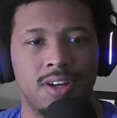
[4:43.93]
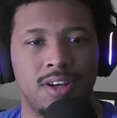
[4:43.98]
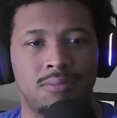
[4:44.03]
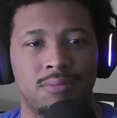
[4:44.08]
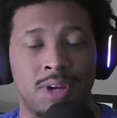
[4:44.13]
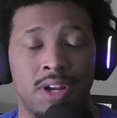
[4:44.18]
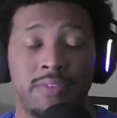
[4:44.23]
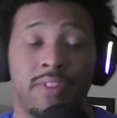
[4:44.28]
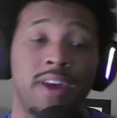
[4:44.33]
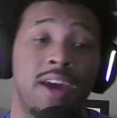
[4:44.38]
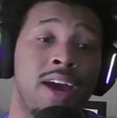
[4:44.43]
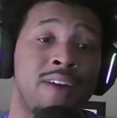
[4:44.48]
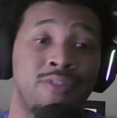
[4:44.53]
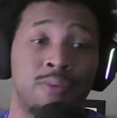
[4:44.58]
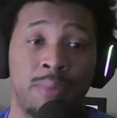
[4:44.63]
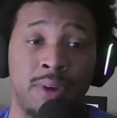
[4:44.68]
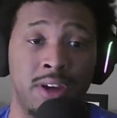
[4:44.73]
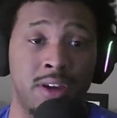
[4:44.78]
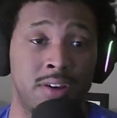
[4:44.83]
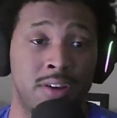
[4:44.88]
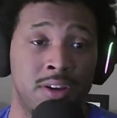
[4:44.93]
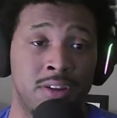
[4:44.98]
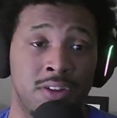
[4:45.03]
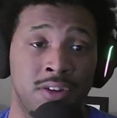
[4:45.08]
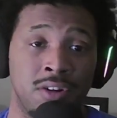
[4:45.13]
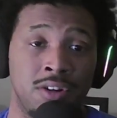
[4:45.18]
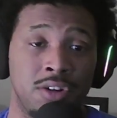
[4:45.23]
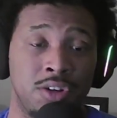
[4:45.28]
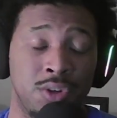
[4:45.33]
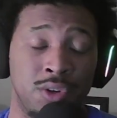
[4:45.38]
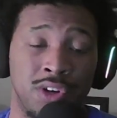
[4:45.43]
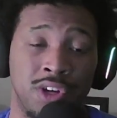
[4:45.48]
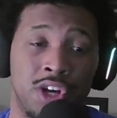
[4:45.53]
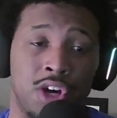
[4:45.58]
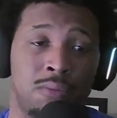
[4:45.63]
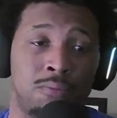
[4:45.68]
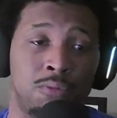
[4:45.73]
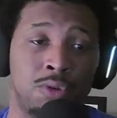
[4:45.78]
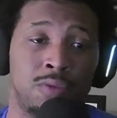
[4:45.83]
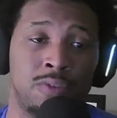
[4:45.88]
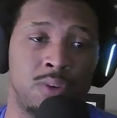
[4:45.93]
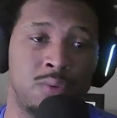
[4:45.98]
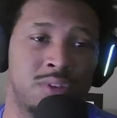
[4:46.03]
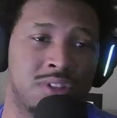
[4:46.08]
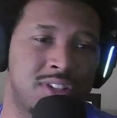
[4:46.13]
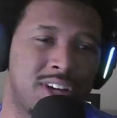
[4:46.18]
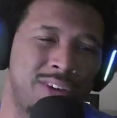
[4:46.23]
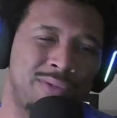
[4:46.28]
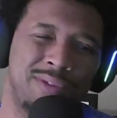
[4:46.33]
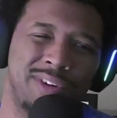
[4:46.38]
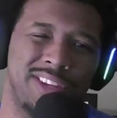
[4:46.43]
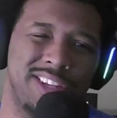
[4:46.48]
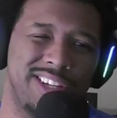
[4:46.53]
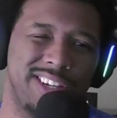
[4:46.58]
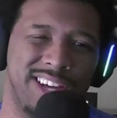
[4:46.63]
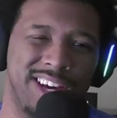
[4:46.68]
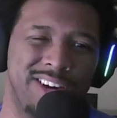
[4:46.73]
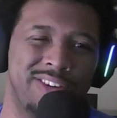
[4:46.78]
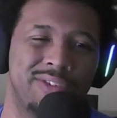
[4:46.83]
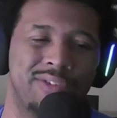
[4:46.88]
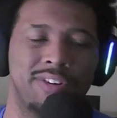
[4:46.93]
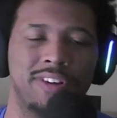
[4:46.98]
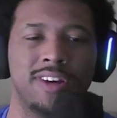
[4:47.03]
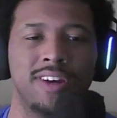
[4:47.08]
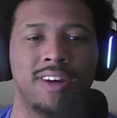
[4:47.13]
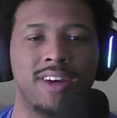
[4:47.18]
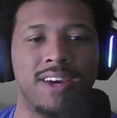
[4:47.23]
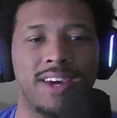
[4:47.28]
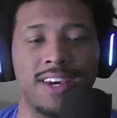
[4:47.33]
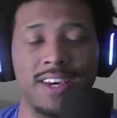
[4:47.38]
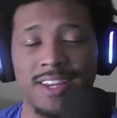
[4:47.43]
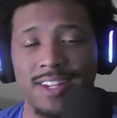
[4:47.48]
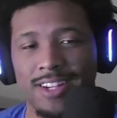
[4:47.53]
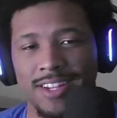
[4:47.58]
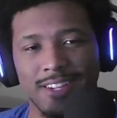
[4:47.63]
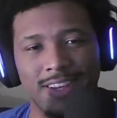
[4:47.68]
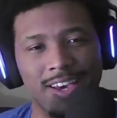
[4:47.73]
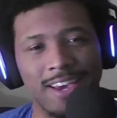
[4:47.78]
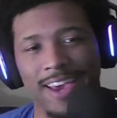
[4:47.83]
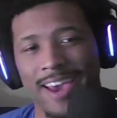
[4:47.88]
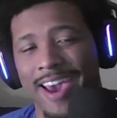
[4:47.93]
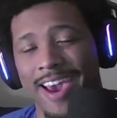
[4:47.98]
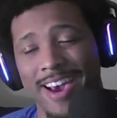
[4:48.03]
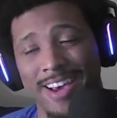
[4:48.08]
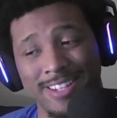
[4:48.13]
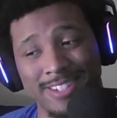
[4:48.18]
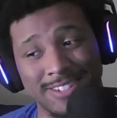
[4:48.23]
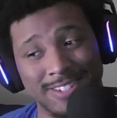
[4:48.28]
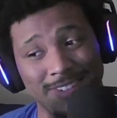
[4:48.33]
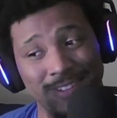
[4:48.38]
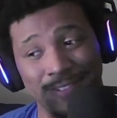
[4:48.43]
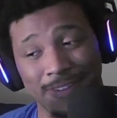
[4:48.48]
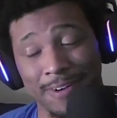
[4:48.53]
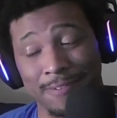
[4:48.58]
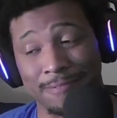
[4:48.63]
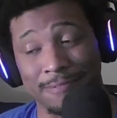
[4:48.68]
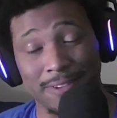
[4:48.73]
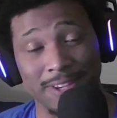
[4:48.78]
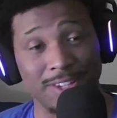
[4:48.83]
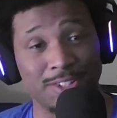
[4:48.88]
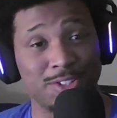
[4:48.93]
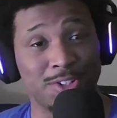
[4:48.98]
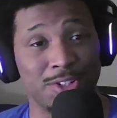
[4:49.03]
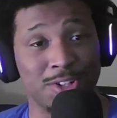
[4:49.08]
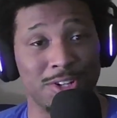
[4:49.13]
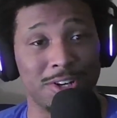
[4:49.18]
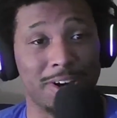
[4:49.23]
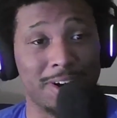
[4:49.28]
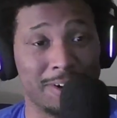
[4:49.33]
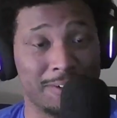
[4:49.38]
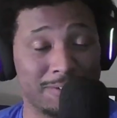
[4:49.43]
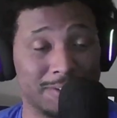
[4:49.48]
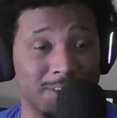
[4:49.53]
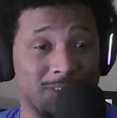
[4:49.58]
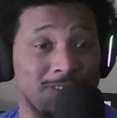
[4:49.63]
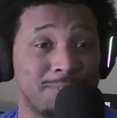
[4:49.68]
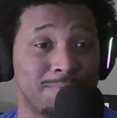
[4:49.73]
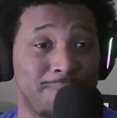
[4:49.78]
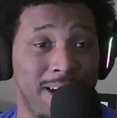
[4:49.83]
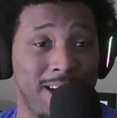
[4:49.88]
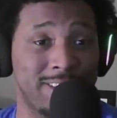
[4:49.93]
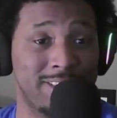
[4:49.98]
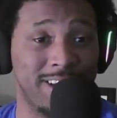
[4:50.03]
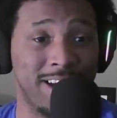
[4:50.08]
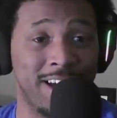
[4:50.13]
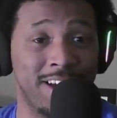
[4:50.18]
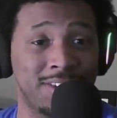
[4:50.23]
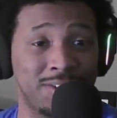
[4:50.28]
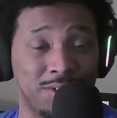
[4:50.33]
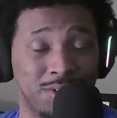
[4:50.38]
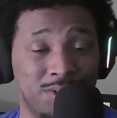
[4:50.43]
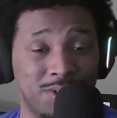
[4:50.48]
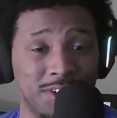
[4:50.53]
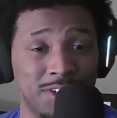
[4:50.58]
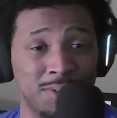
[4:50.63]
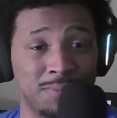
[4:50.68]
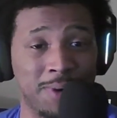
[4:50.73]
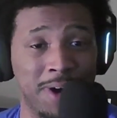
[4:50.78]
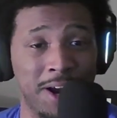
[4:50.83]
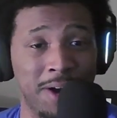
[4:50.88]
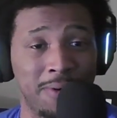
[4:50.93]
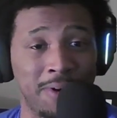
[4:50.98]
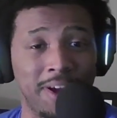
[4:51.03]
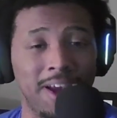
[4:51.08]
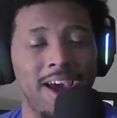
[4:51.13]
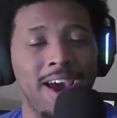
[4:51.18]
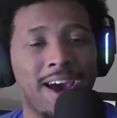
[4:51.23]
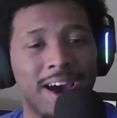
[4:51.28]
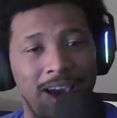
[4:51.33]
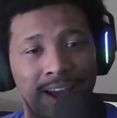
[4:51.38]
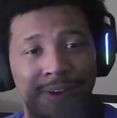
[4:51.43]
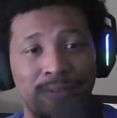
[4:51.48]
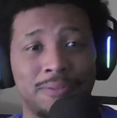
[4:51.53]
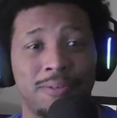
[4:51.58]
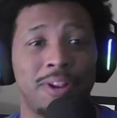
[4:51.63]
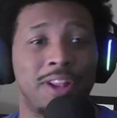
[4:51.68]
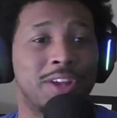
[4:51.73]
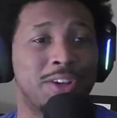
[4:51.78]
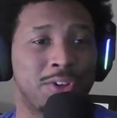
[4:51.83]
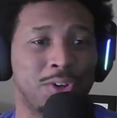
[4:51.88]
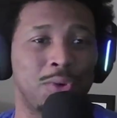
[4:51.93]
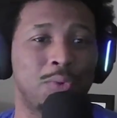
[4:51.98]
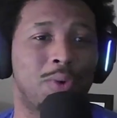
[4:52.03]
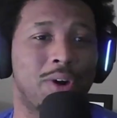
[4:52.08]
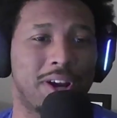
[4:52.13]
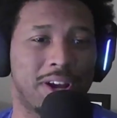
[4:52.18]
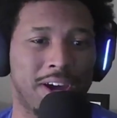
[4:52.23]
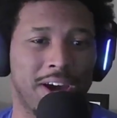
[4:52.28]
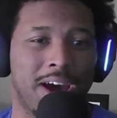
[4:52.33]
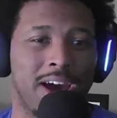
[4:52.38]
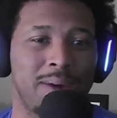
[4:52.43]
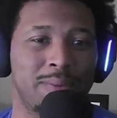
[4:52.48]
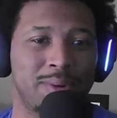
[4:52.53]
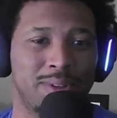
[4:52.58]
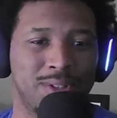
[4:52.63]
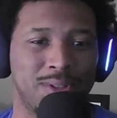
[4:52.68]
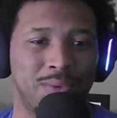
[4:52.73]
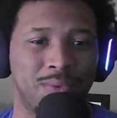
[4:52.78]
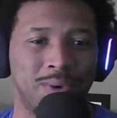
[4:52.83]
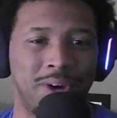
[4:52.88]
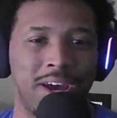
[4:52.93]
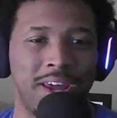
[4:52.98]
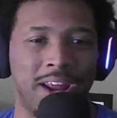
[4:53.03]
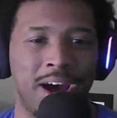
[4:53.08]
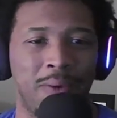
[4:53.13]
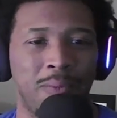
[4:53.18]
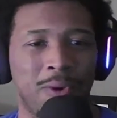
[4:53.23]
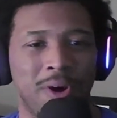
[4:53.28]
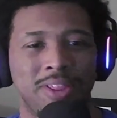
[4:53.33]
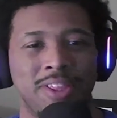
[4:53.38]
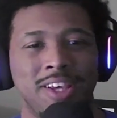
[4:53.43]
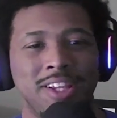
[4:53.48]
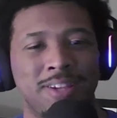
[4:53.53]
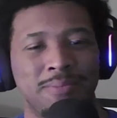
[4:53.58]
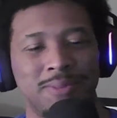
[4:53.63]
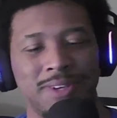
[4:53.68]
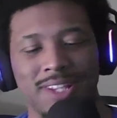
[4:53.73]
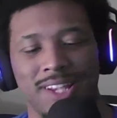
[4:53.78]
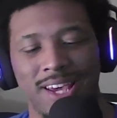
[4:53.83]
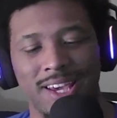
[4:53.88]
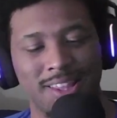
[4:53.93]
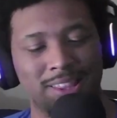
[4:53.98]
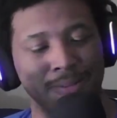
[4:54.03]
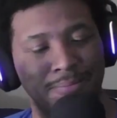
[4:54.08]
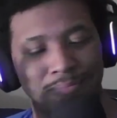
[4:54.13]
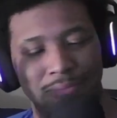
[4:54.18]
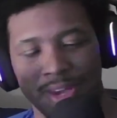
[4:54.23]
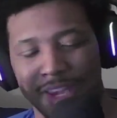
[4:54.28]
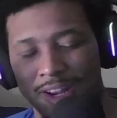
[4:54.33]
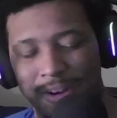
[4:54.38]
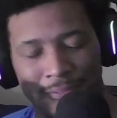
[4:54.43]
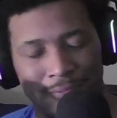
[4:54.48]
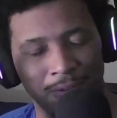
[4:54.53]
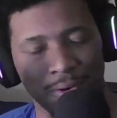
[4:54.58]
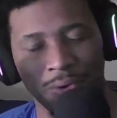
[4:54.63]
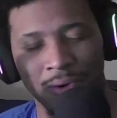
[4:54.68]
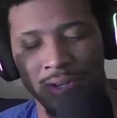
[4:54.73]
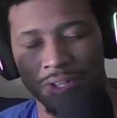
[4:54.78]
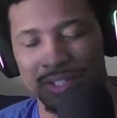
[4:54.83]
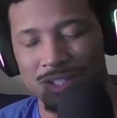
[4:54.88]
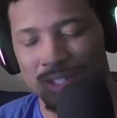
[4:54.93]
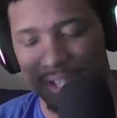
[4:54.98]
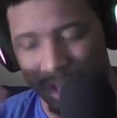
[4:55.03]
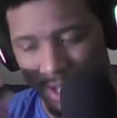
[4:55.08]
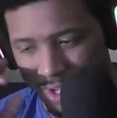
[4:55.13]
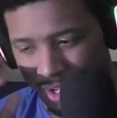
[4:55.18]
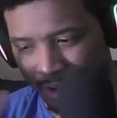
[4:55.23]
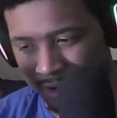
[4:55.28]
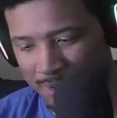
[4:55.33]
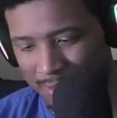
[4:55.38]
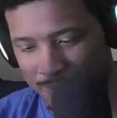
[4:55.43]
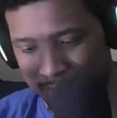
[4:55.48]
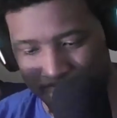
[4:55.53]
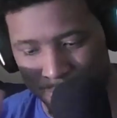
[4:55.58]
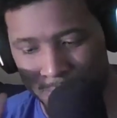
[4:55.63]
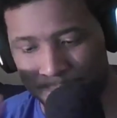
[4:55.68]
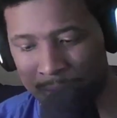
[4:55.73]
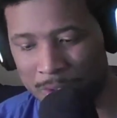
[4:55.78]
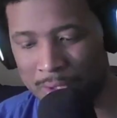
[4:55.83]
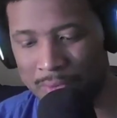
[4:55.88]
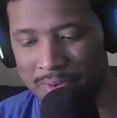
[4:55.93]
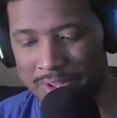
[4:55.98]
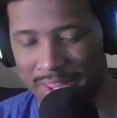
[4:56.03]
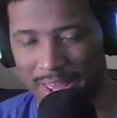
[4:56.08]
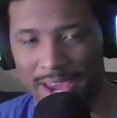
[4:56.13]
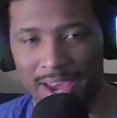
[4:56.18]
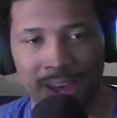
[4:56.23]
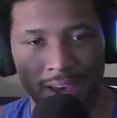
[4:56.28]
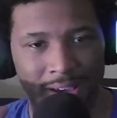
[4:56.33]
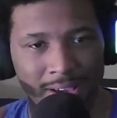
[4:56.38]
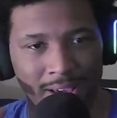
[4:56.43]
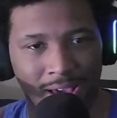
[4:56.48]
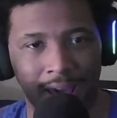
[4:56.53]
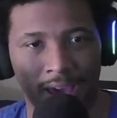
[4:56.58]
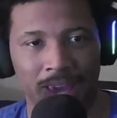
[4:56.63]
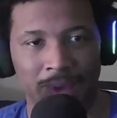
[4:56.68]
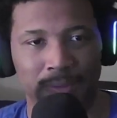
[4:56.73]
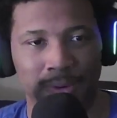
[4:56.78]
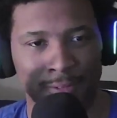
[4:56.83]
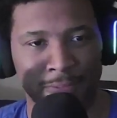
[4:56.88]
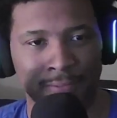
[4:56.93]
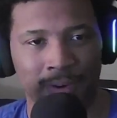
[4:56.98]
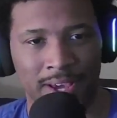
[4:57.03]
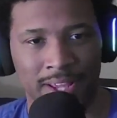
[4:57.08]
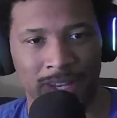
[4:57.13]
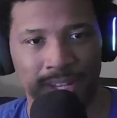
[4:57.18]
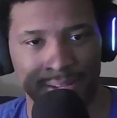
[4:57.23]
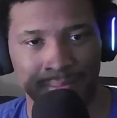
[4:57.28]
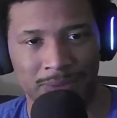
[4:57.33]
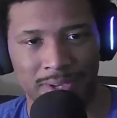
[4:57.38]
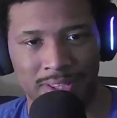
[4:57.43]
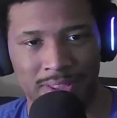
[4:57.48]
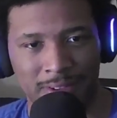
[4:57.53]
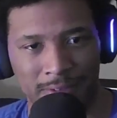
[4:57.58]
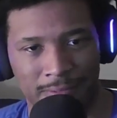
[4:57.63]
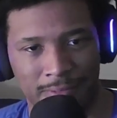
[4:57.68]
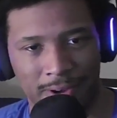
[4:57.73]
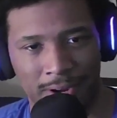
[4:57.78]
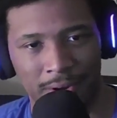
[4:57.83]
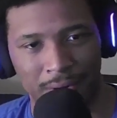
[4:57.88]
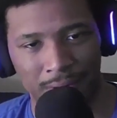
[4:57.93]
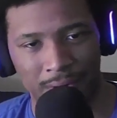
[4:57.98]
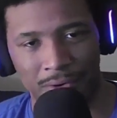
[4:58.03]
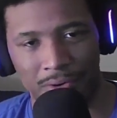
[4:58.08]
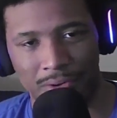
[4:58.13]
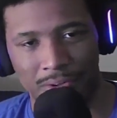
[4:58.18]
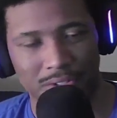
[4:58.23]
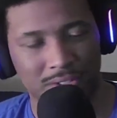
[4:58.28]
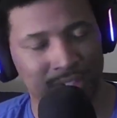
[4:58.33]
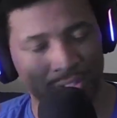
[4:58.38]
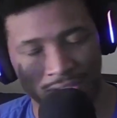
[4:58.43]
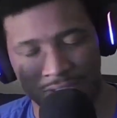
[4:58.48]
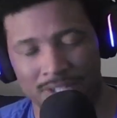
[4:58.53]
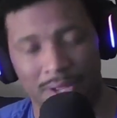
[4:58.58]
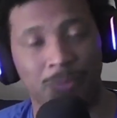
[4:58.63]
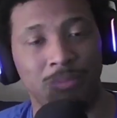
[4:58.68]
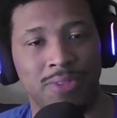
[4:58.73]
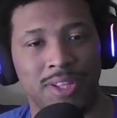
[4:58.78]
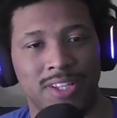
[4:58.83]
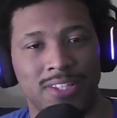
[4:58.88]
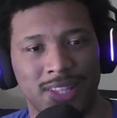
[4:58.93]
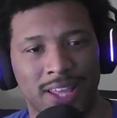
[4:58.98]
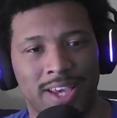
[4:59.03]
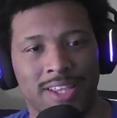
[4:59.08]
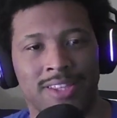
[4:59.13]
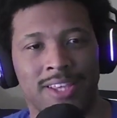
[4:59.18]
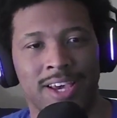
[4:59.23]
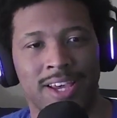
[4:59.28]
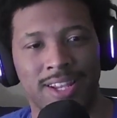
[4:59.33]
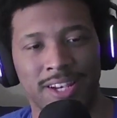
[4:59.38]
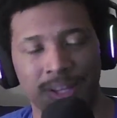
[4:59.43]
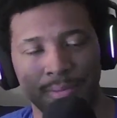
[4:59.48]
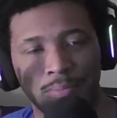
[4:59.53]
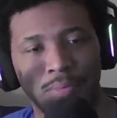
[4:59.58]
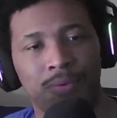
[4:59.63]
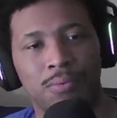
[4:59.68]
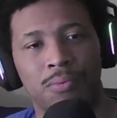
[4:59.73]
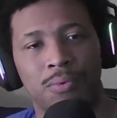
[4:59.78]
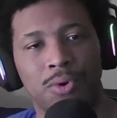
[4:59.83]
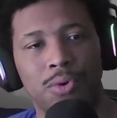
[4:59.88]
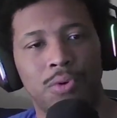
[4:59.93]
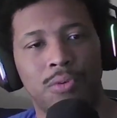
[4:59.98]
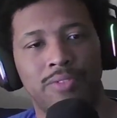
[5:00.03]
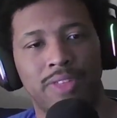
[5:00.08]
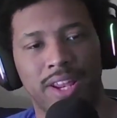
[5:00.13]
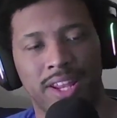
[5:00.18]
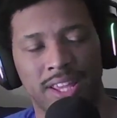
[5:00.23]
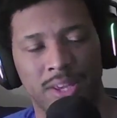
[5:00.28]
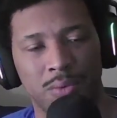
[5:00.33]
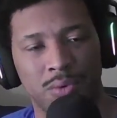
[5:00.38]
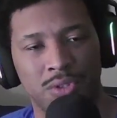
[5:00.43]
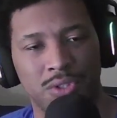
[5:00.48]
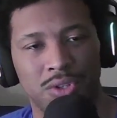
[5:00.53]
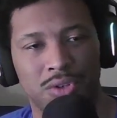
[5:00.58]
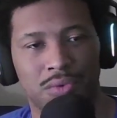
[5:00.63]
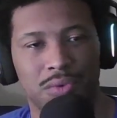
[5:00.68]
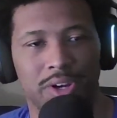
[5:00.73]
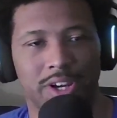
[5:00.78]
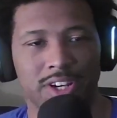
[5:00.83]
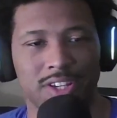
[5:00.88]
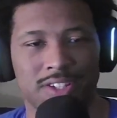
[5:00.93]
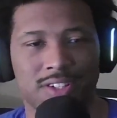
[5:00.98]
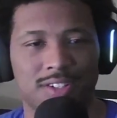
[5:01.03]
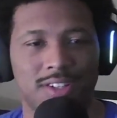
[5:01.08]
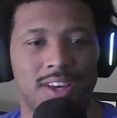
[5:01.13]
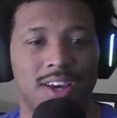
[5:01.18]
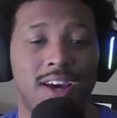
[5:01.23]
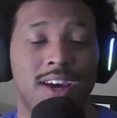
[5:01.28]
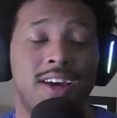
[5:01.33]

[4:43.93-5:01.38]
But if they ever make another Yu-Gi-Oh movie, which I really doubt, and it has a feature of this match actually transpiring, I really do want Kaiba to win. I want that to be like the main focus of the movie, that Kaiba finally beat the Pharaoh or something like that, and he proved that he was the greatest.